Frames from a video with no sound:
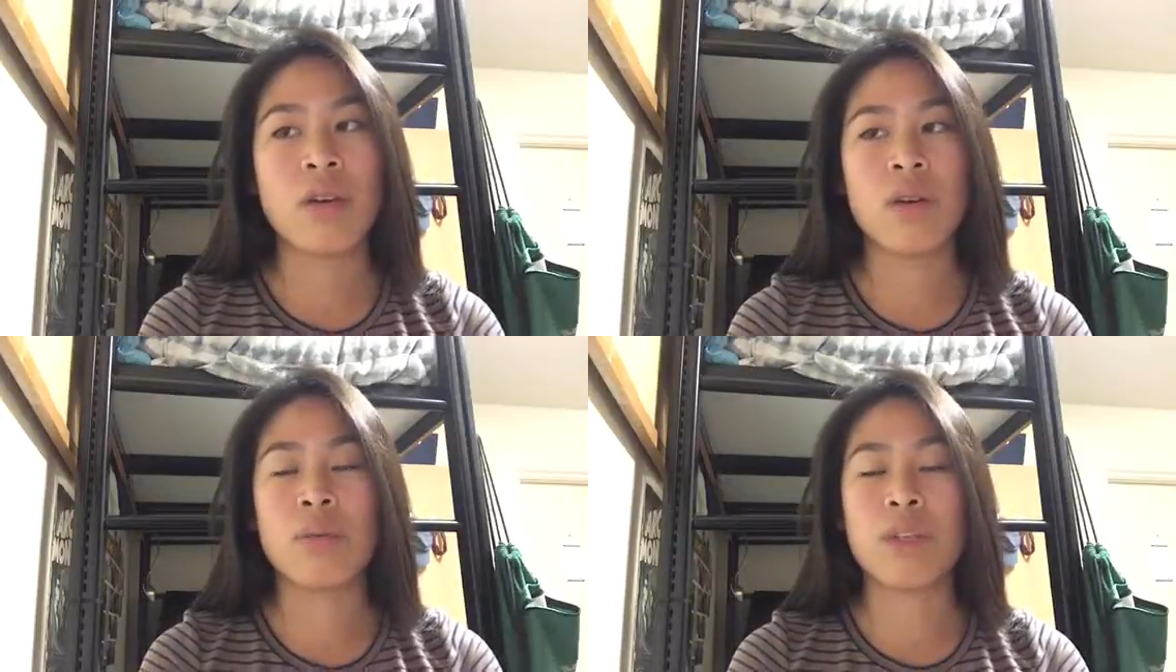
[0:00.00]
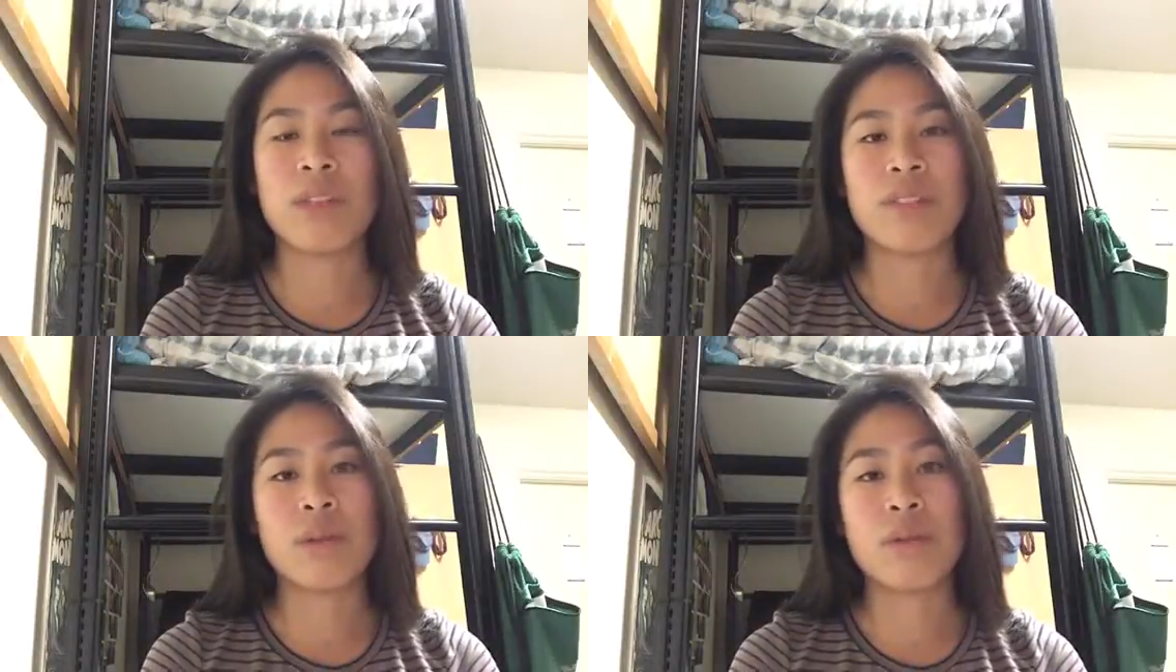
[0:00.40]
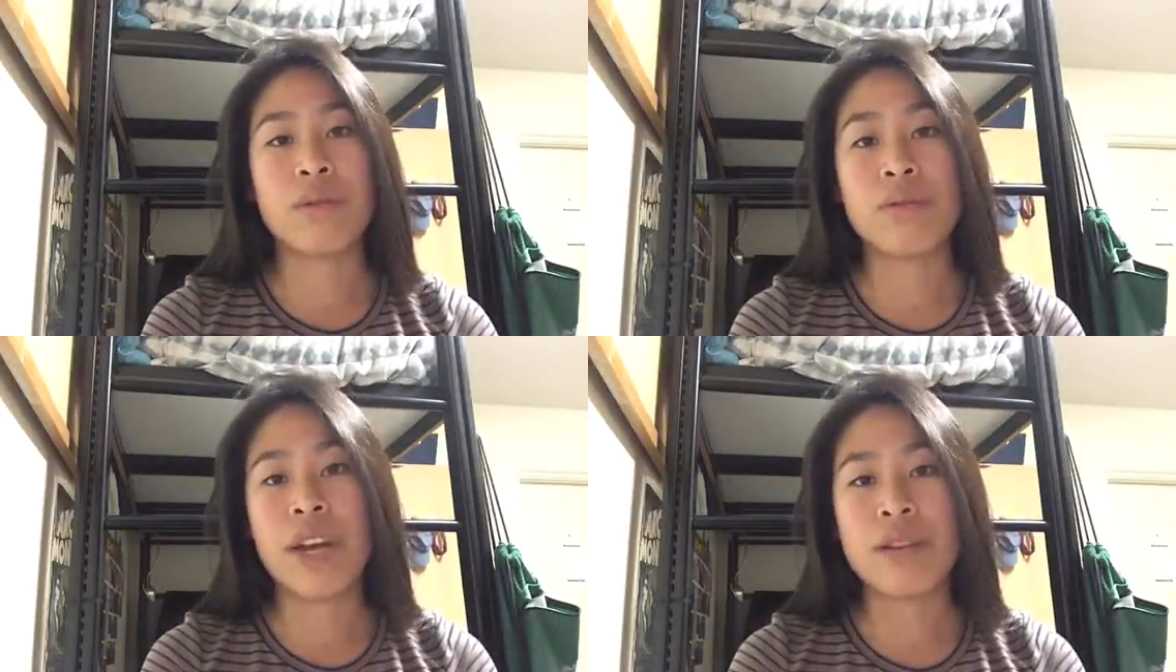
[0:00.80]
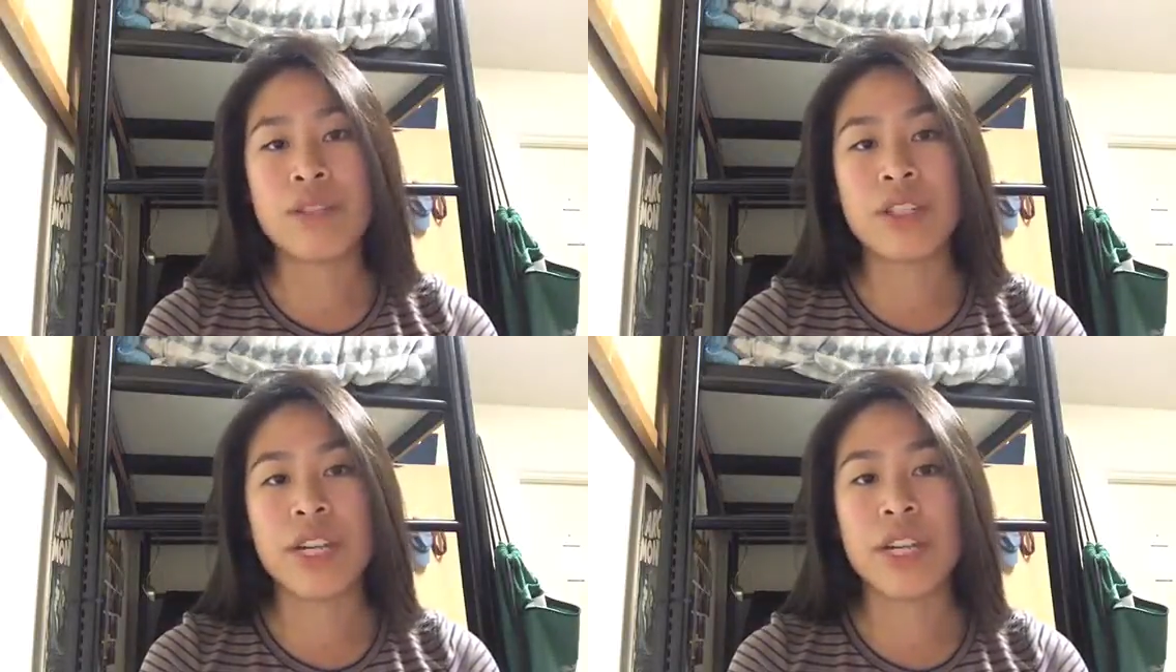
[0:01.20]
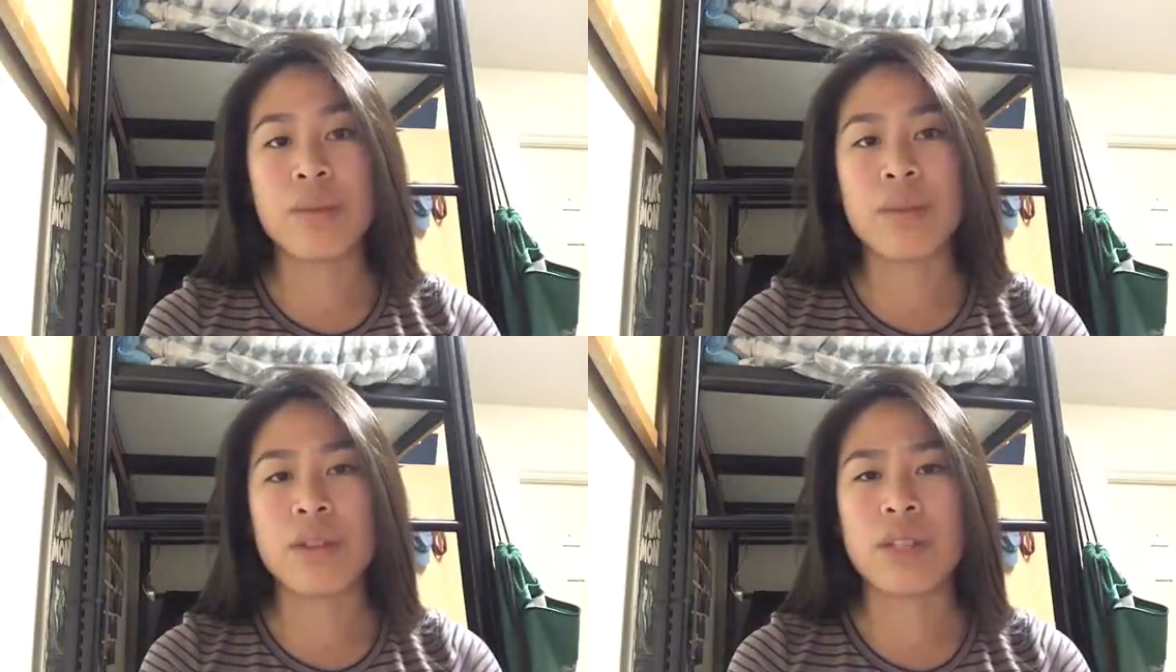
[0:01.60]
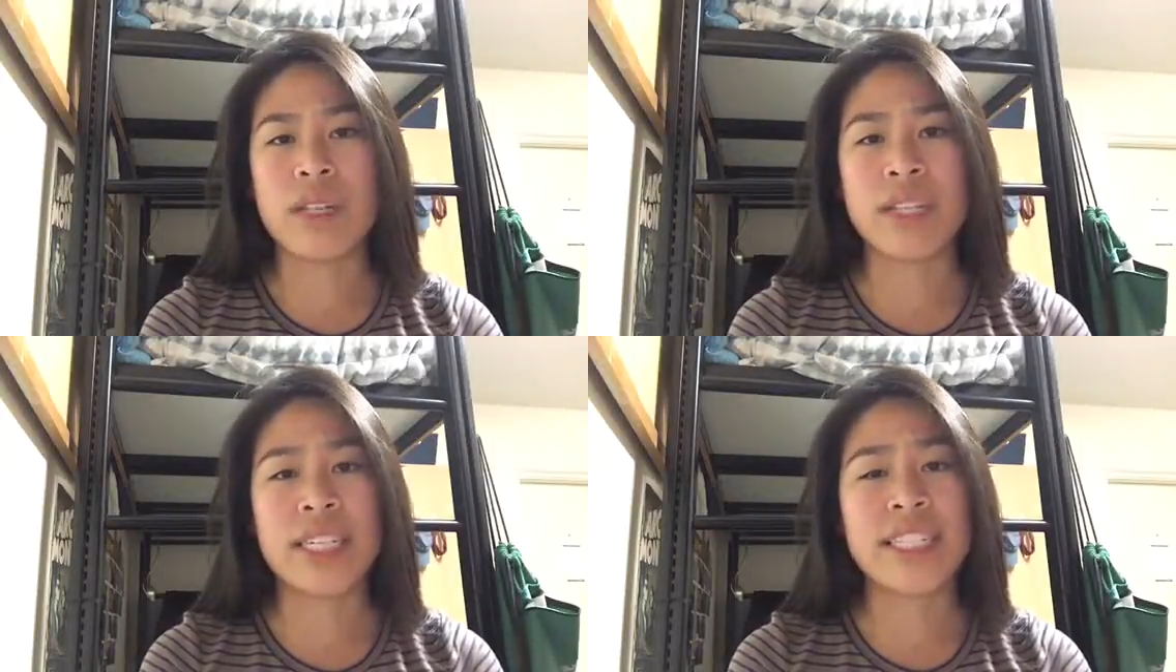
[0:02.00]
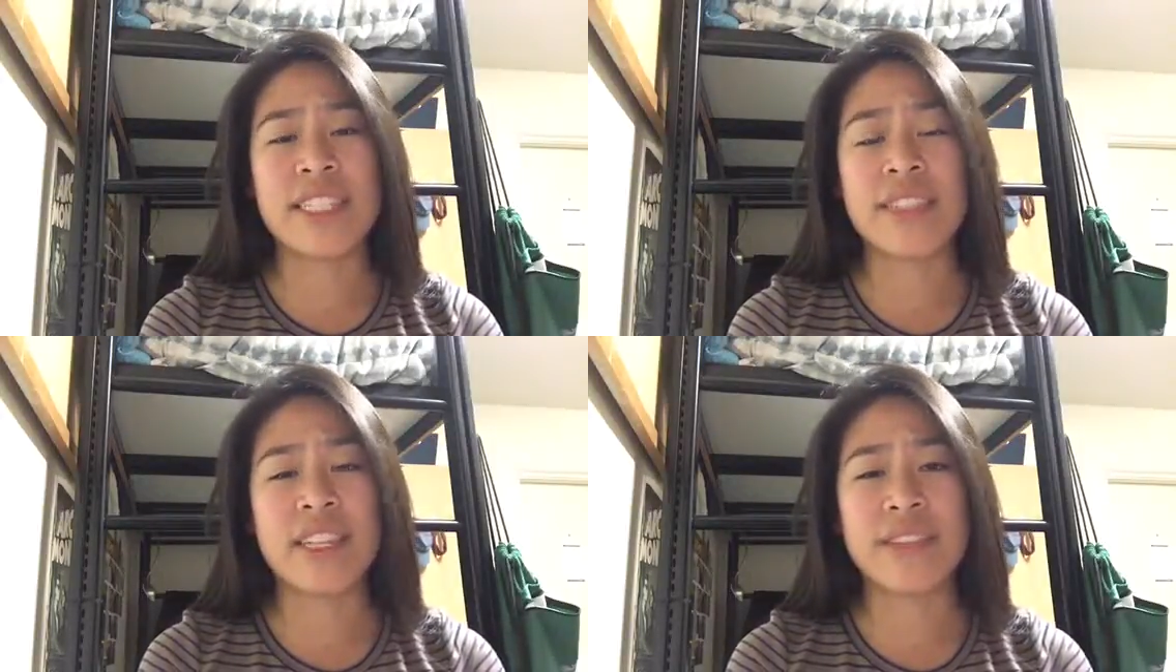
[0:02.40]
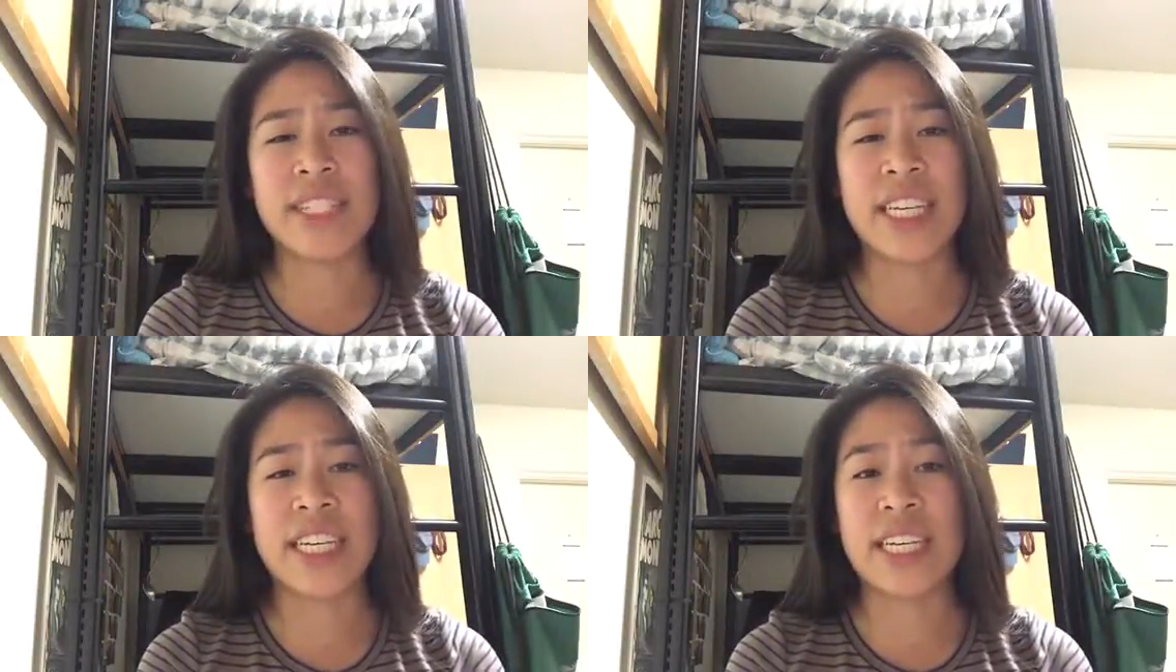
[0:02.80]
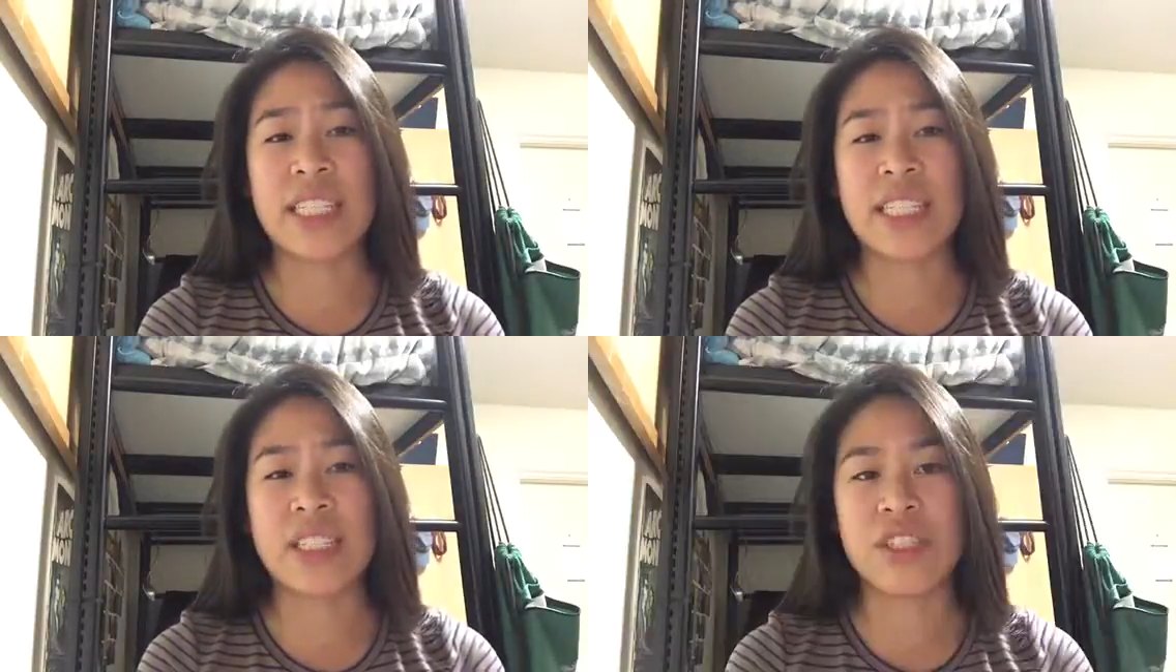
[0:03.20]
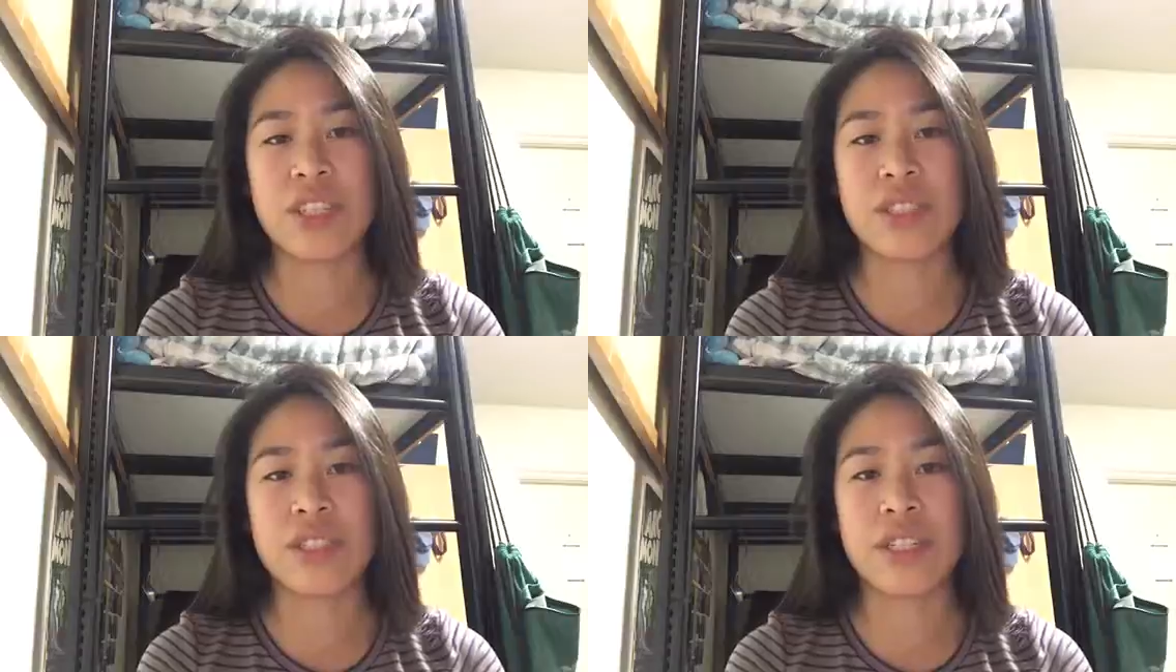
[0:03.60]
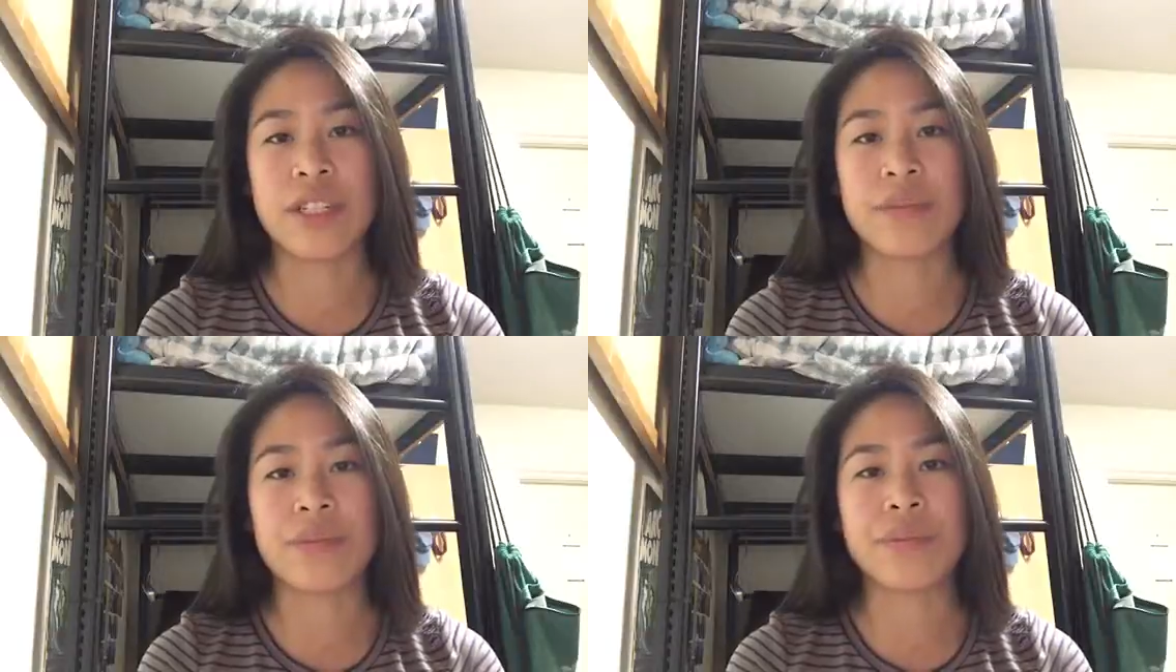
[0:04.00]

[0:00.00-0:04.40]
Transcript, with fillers: Or what if someone found your animal and they didn't think of taking it to the shelter?